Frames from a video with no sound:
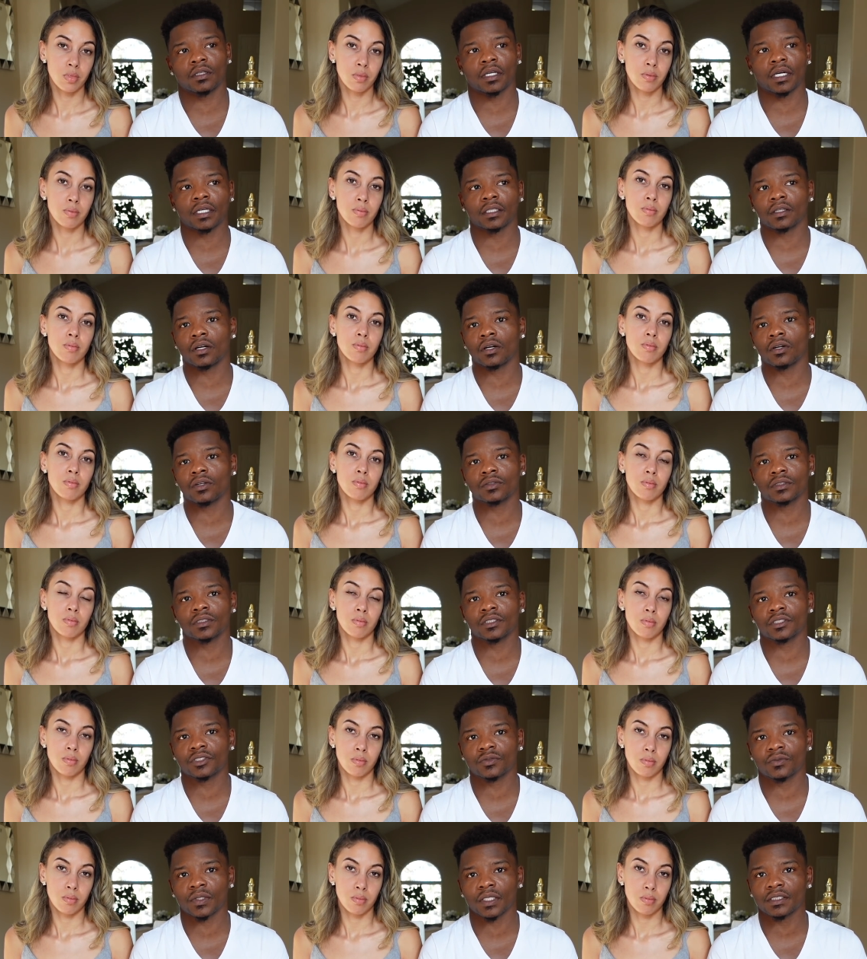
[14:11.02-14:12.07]
Speaker 1: Like the whole
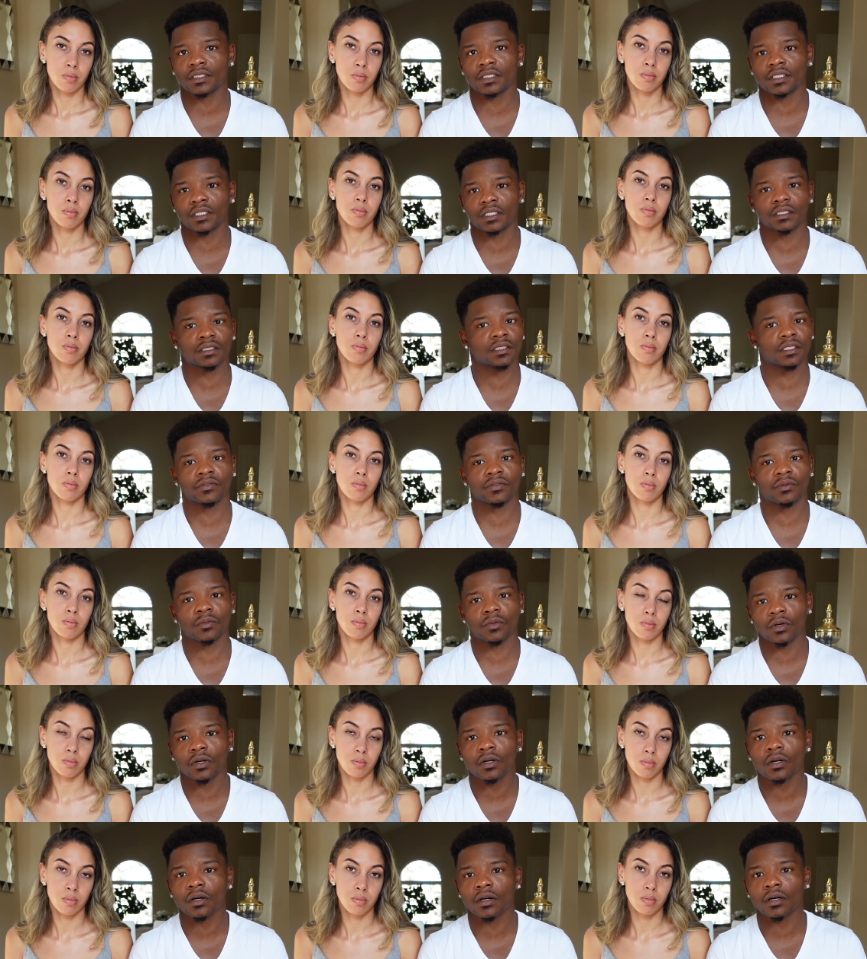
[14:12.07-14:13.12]
situation gets even
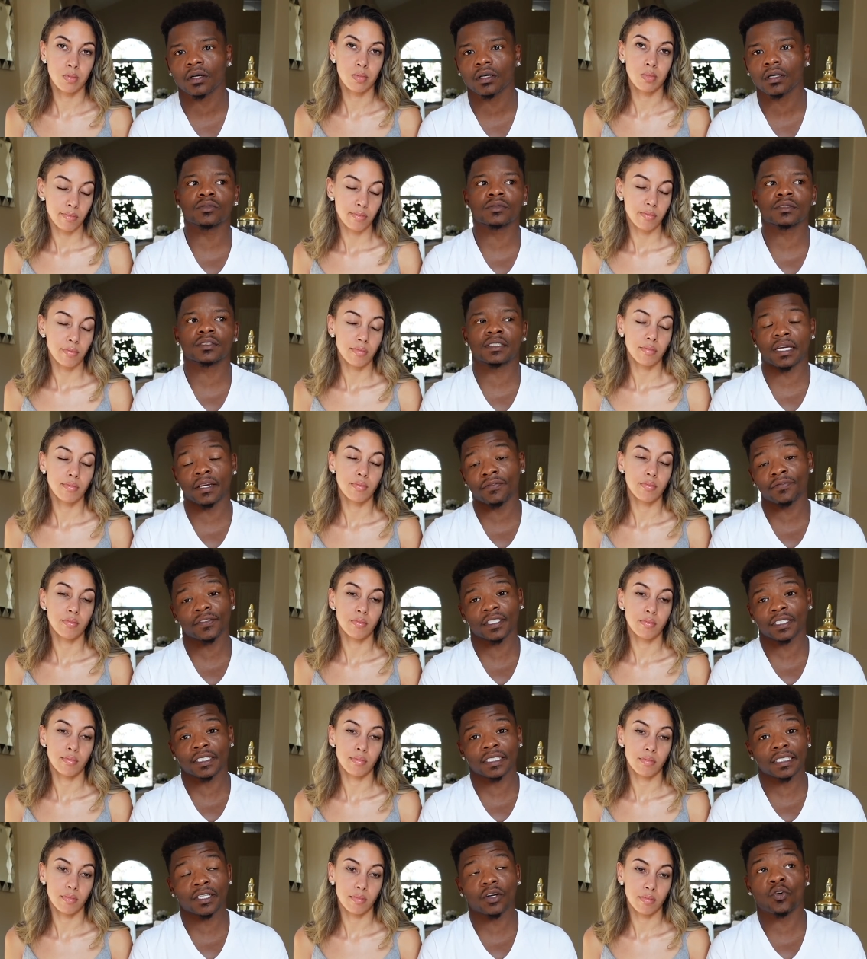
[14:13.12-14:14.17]
more hard. Most
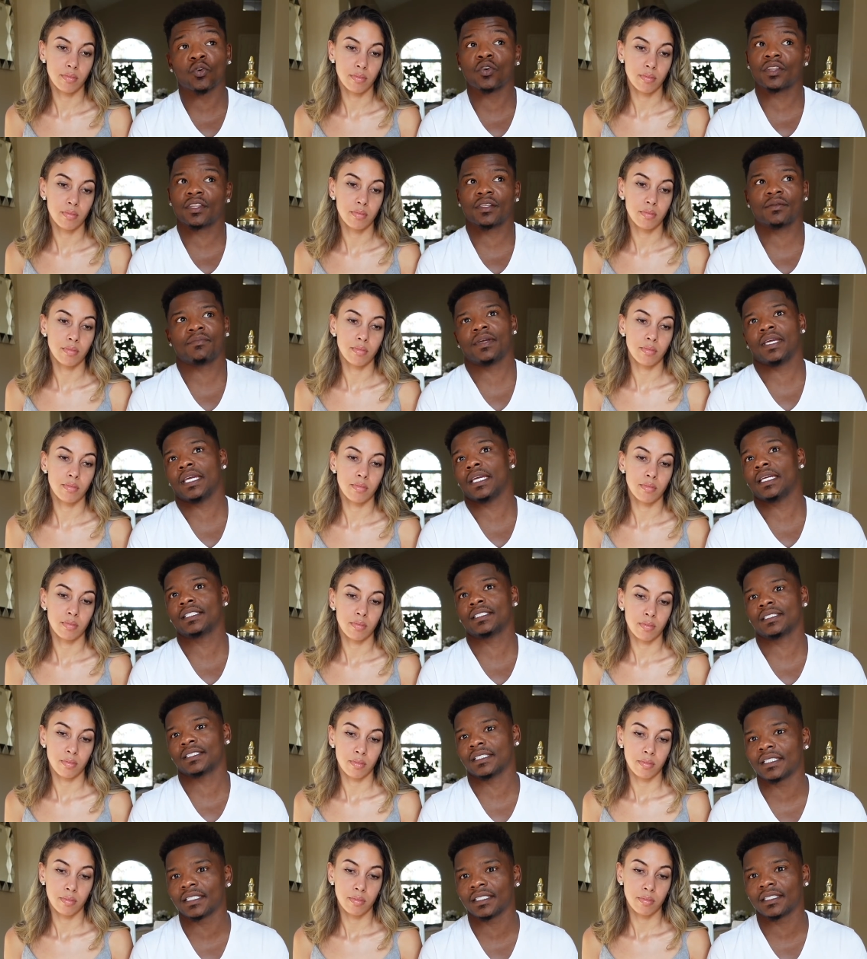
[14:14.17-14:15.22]
definitely on the
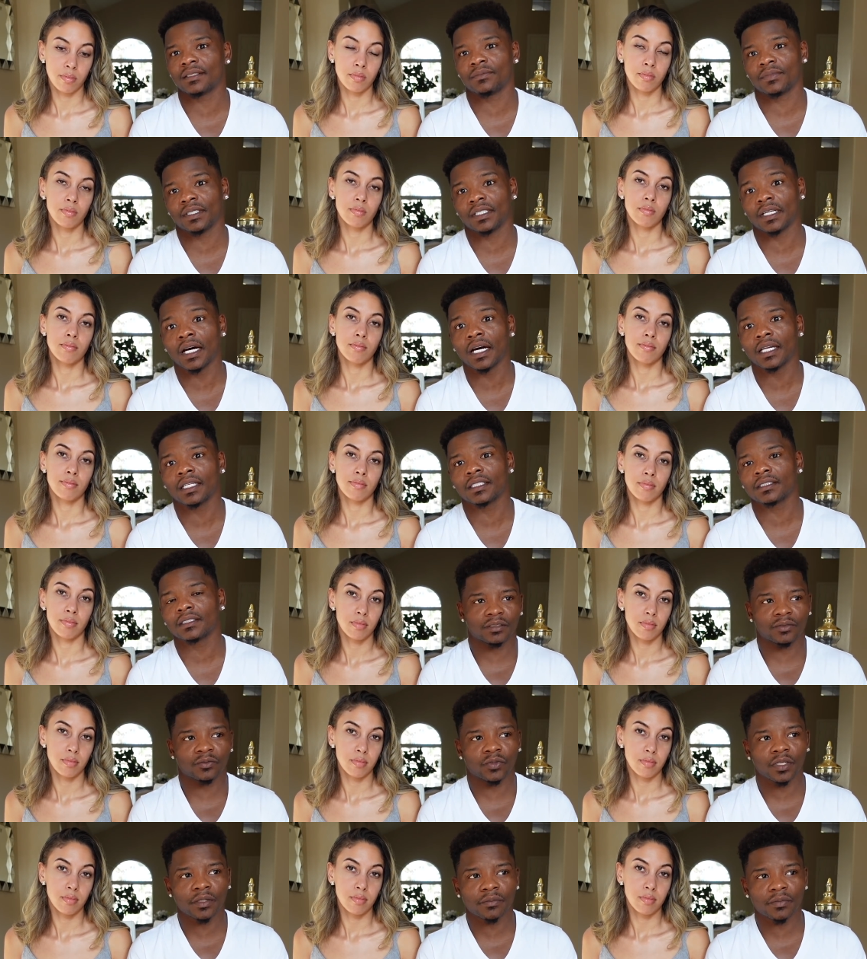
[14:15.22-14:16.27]
man's end. To be honest,
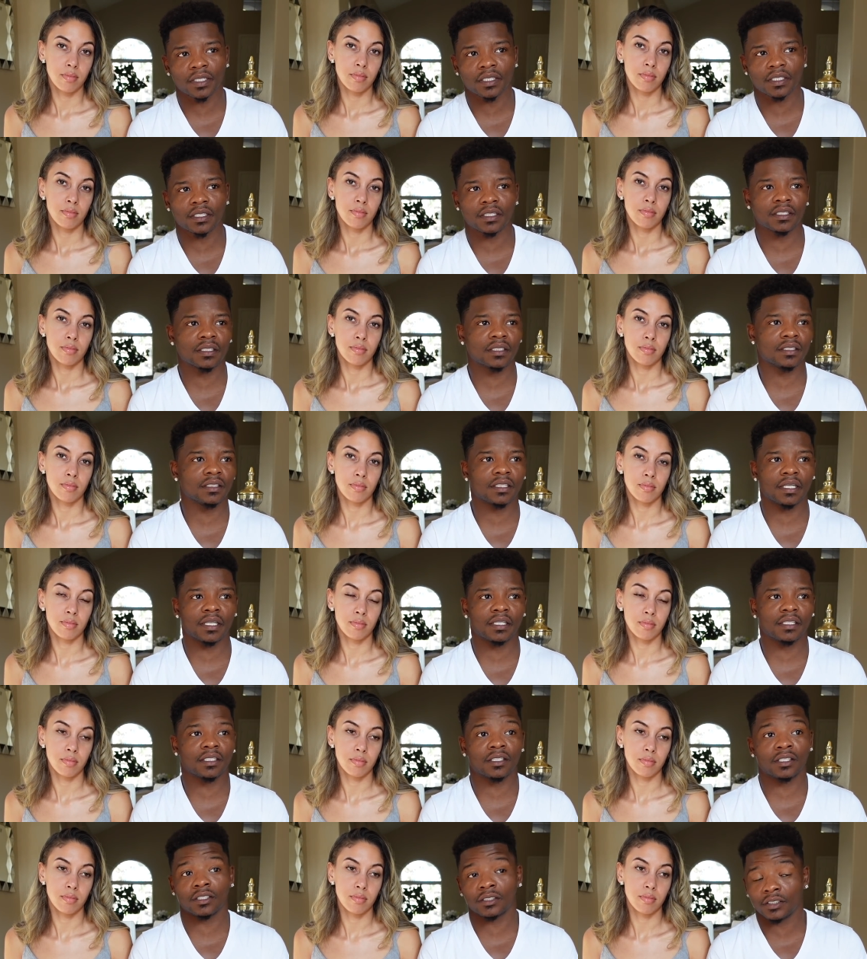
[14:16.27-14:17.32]
the women, they
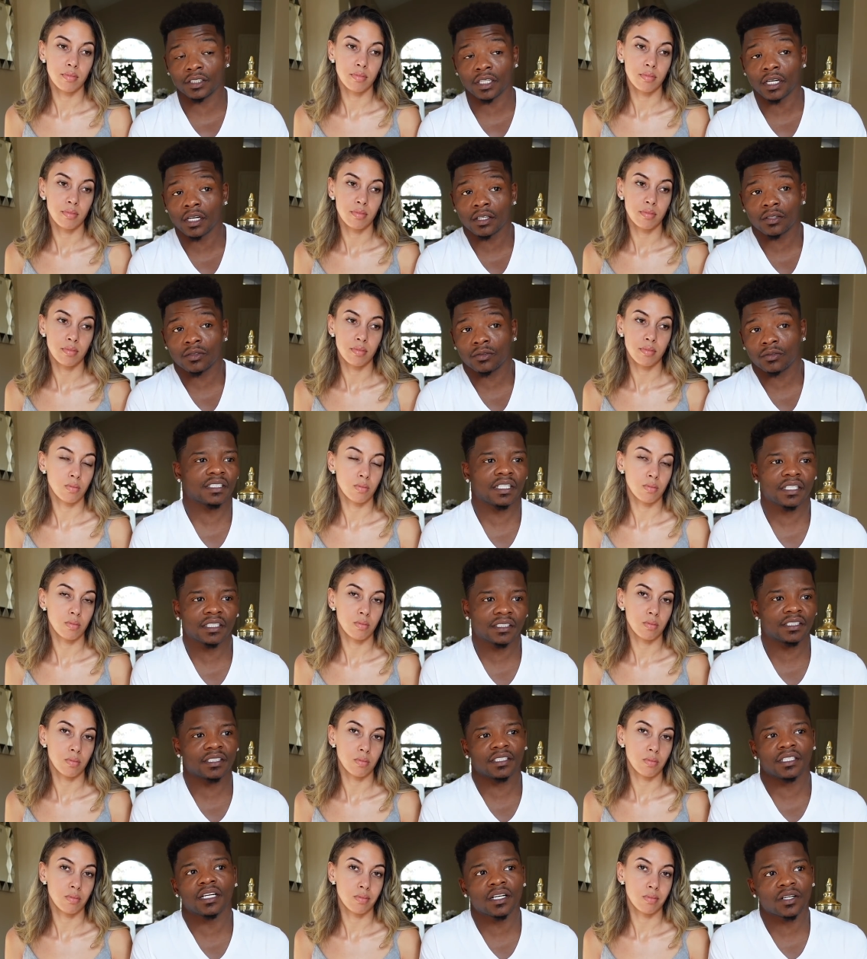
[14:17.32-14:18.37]
the young they
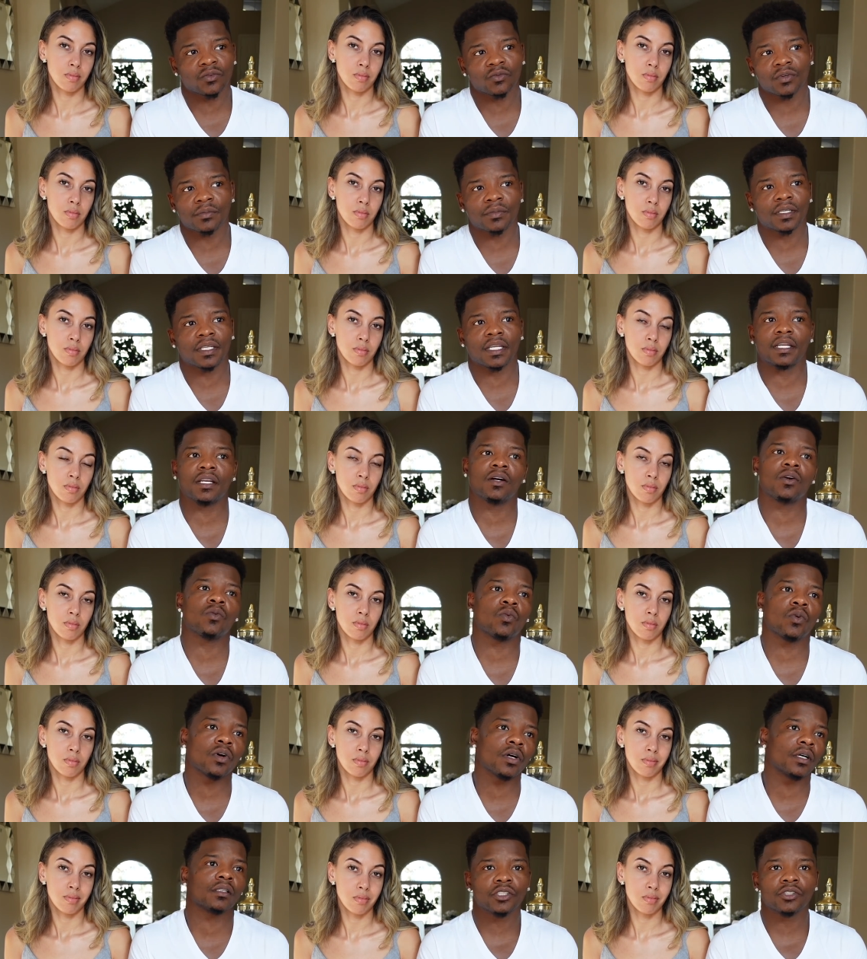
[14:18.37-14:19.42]
the young women they don't
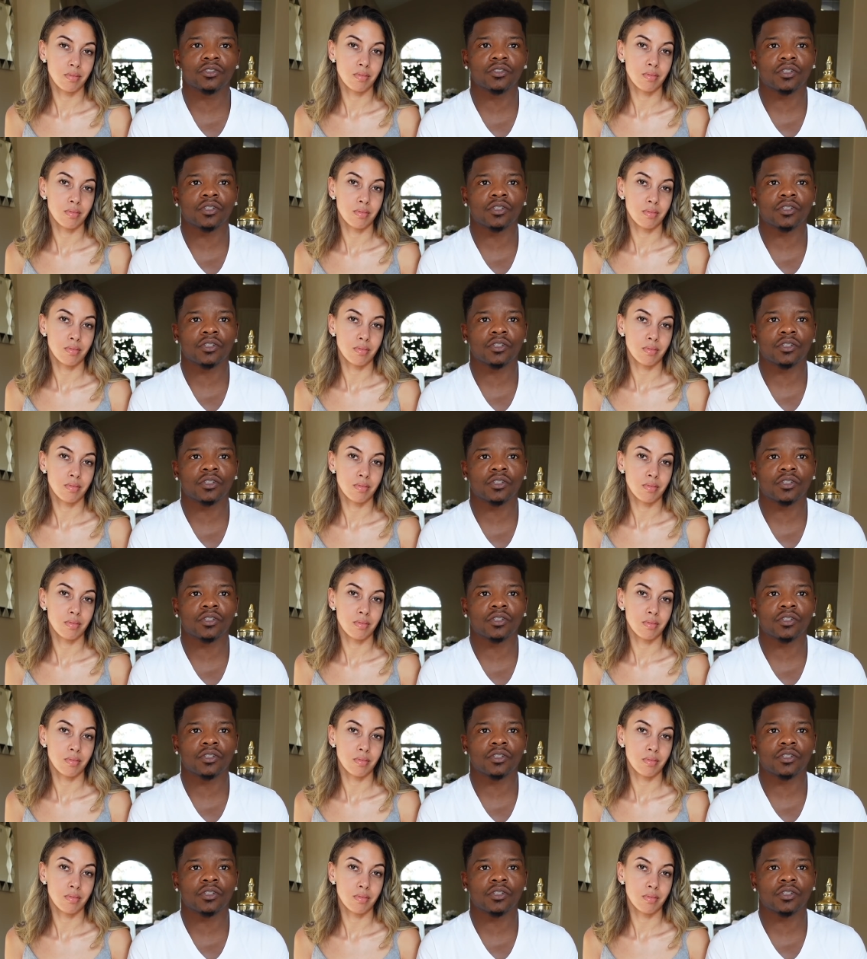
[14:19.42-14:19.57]
want, you